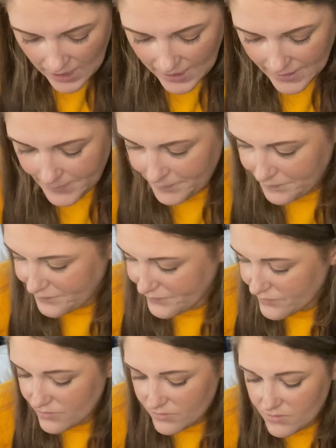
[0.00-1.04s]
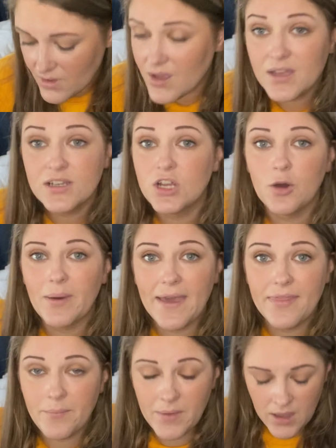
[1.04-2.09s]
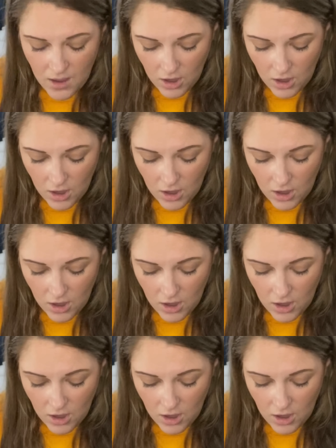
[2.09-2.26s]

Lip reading: Don't buy them.